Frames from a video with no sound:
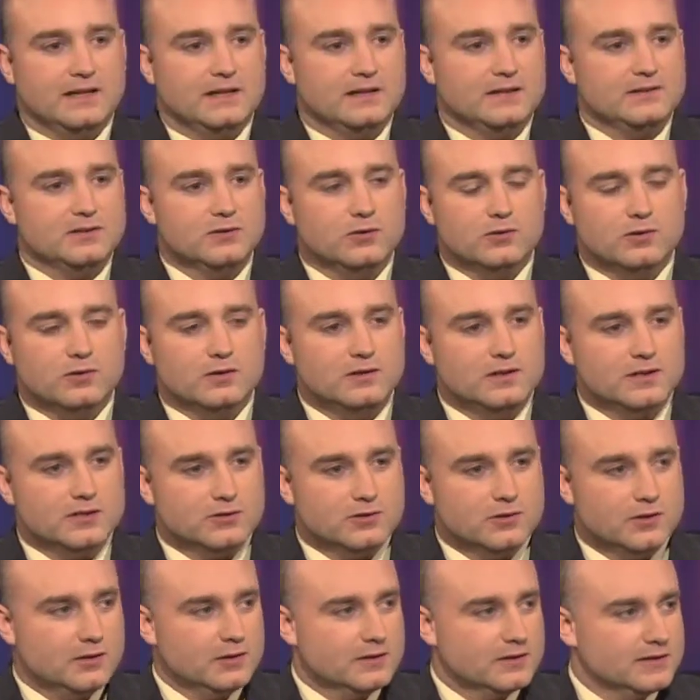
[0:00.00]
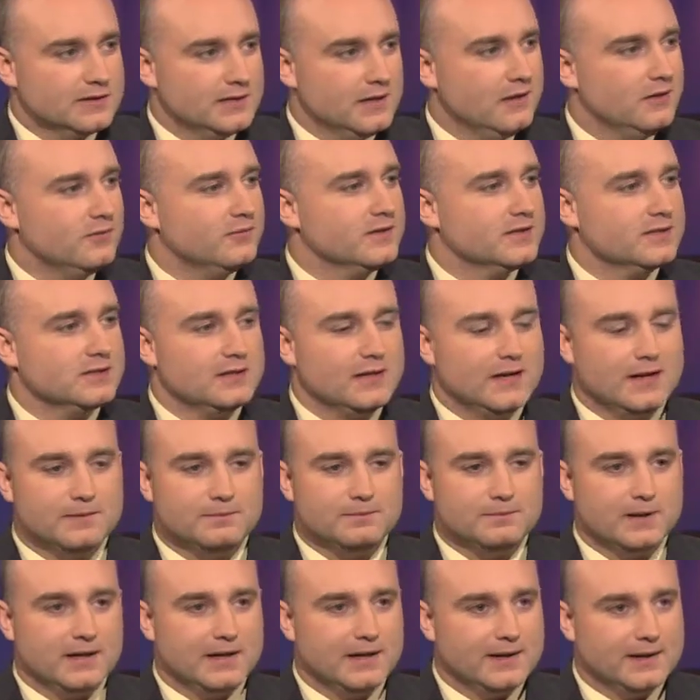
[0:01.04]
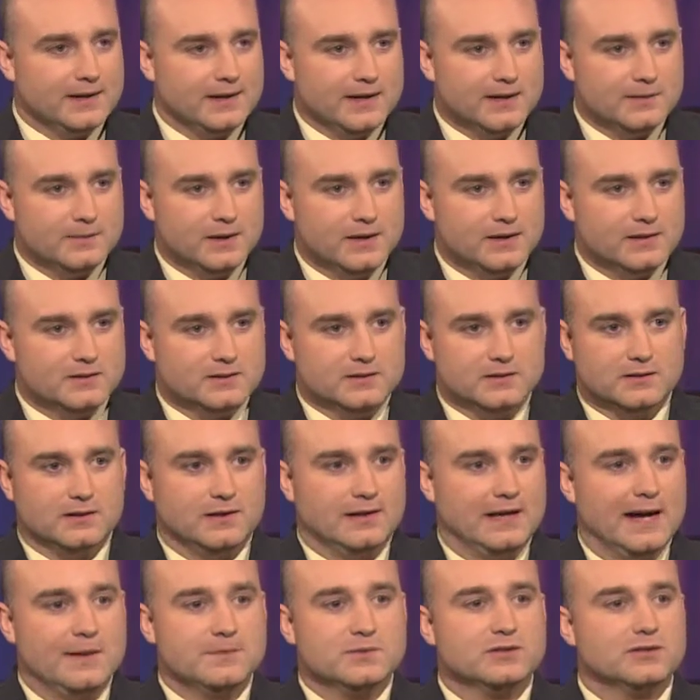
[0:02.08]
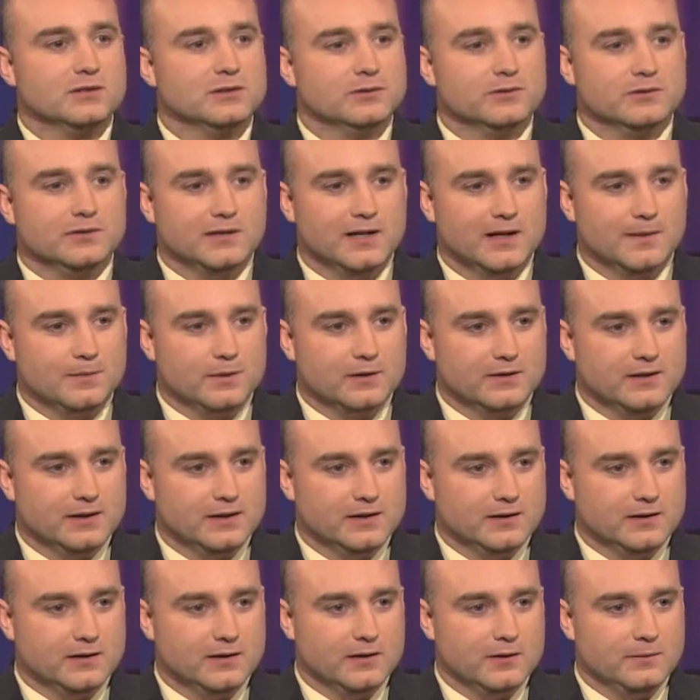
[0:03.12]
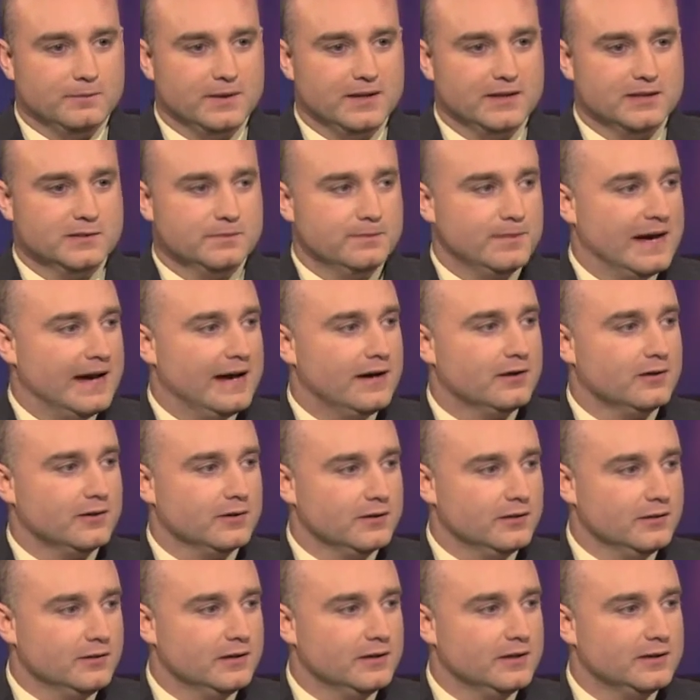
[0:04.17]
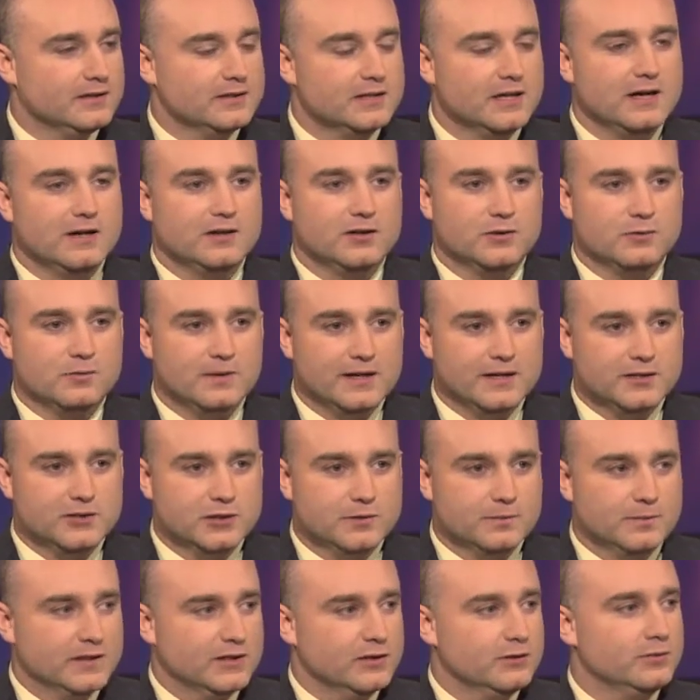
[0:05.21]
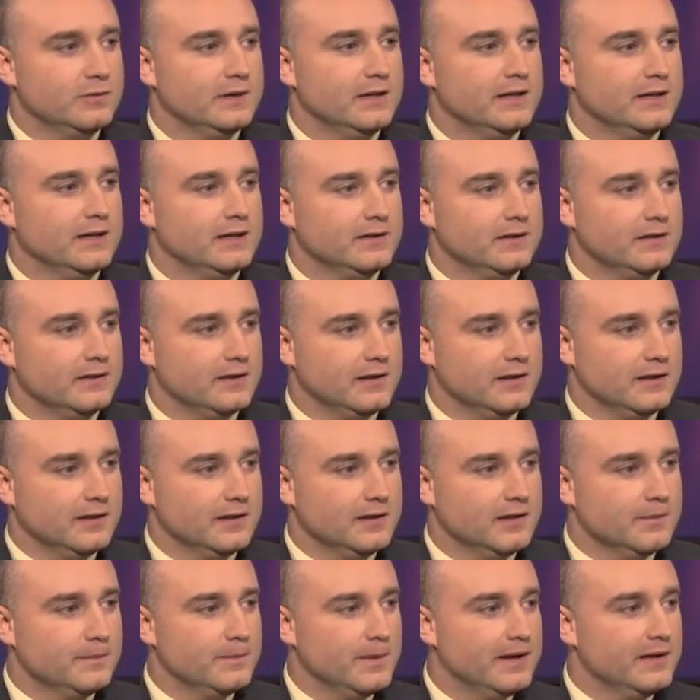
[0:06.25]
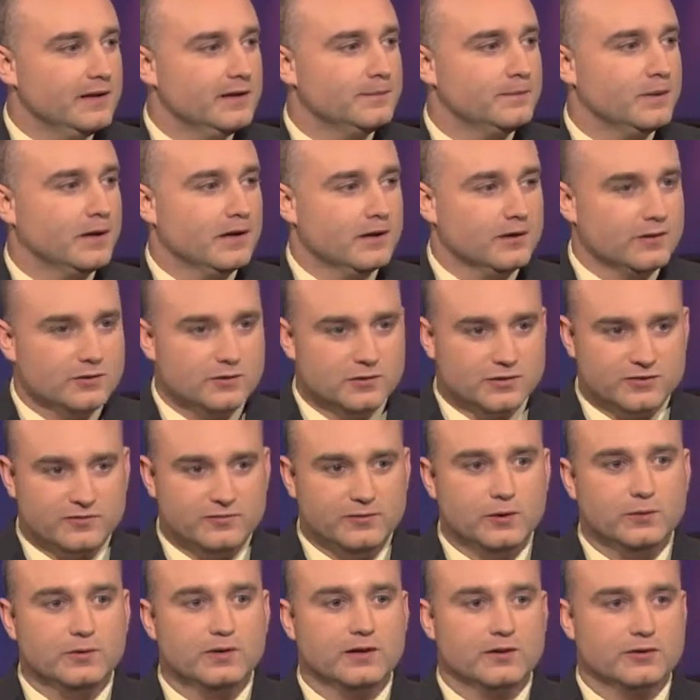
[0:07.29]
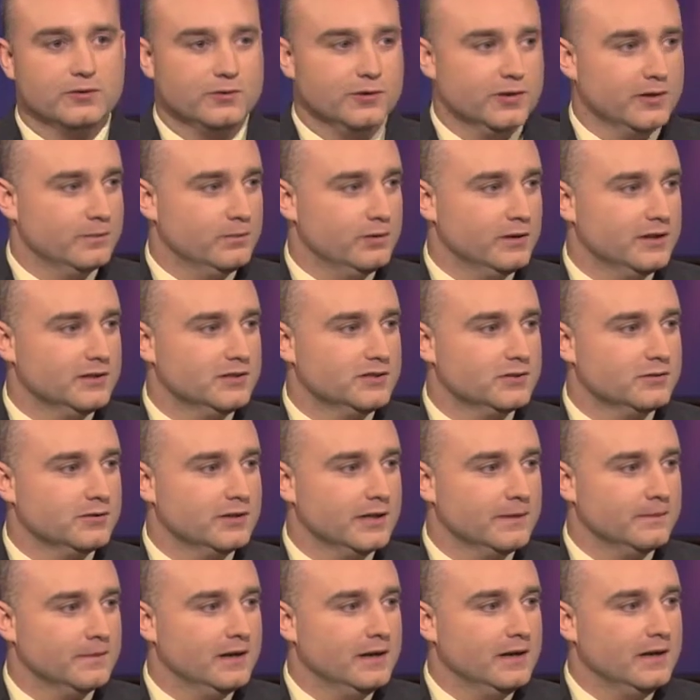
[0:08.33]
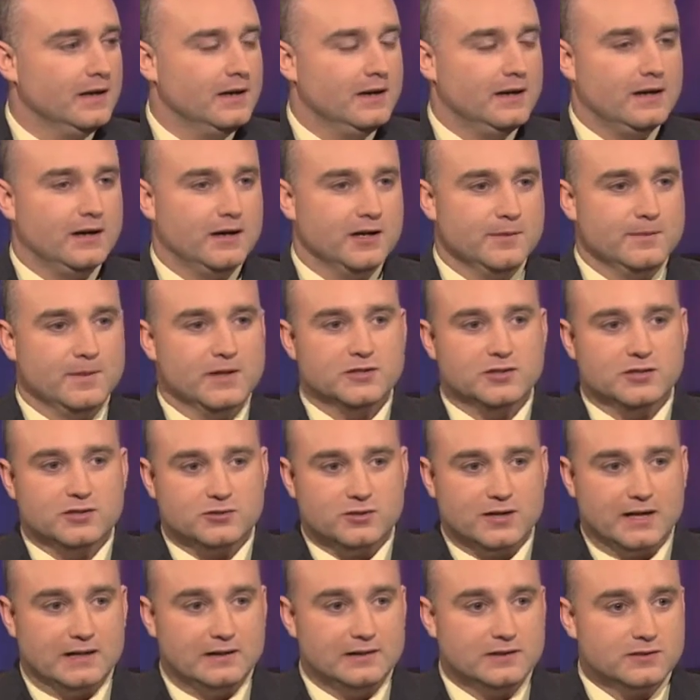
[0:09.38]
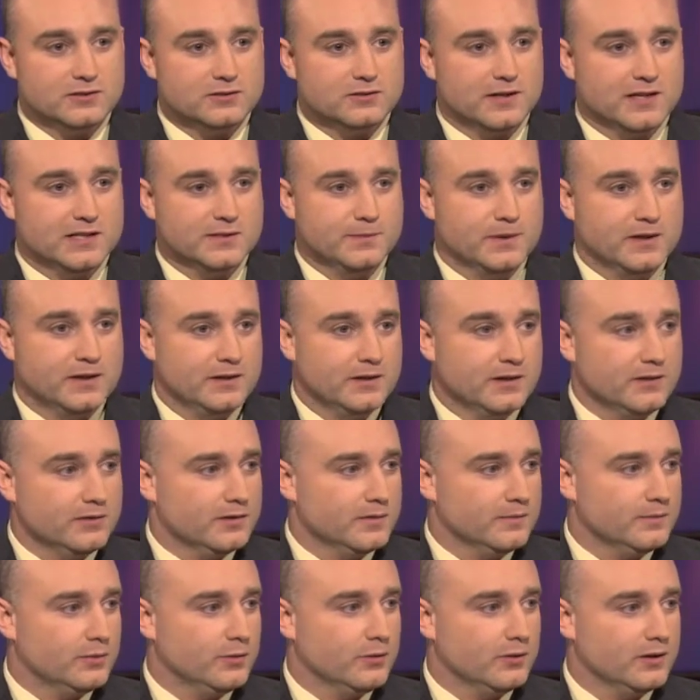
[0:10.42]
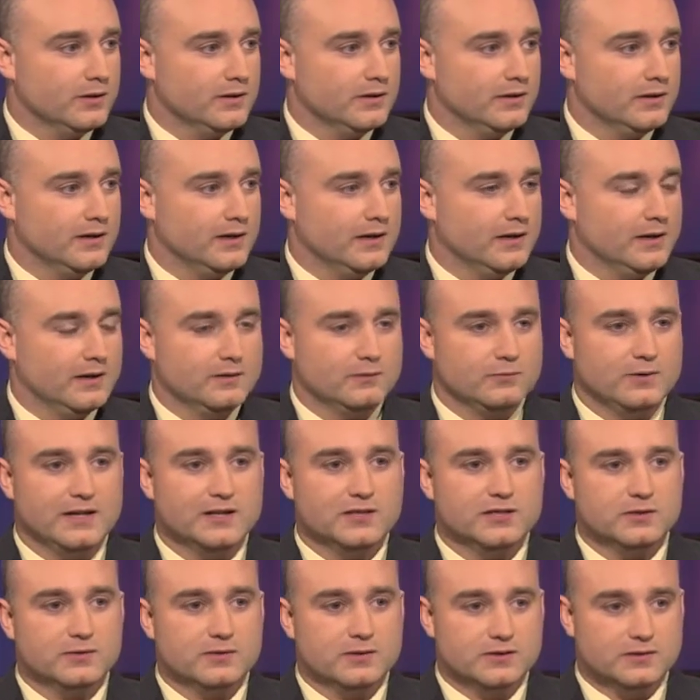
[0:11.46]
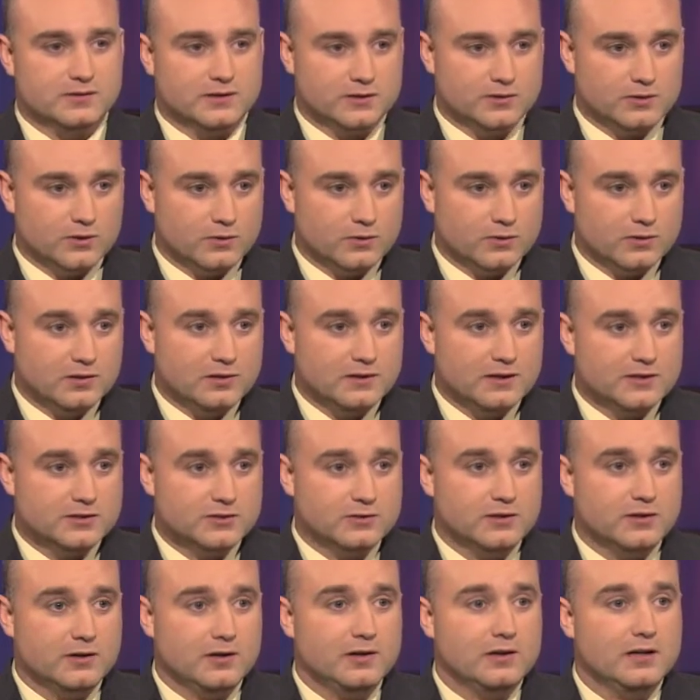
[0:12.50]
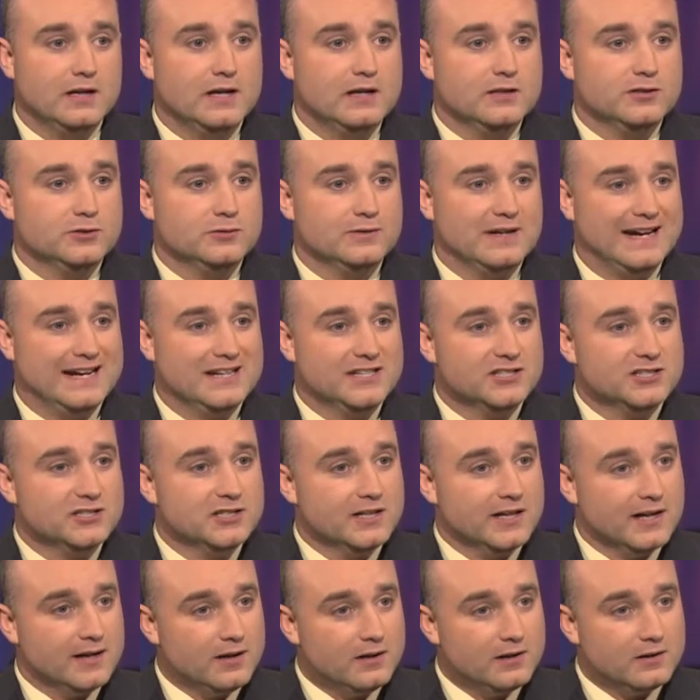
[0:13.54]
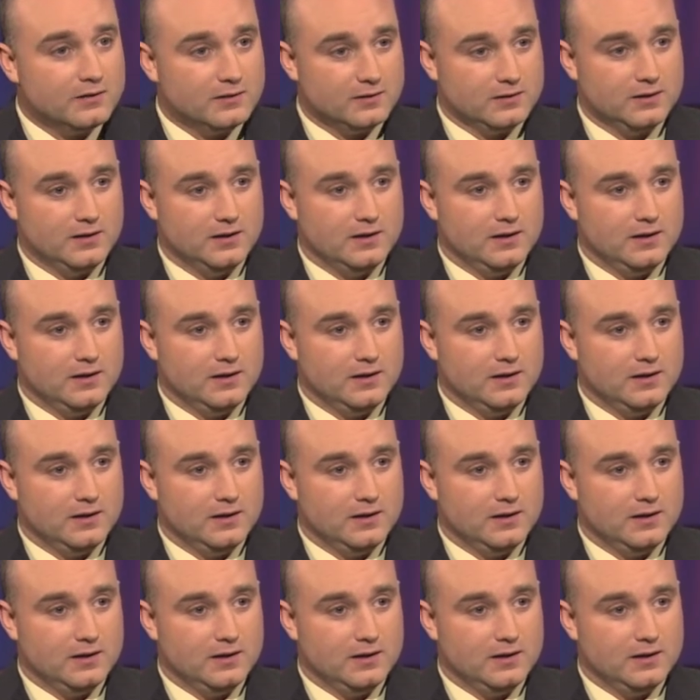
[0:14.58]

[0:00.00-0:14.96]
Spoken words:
Yeah, total cholesterol itself is not by any means an absolute number that, means bad or good. It's the ratio between the independent particles floating through your bloodstream. You mentioned triglycerides, but another important ratio is the total cholesterol to HDL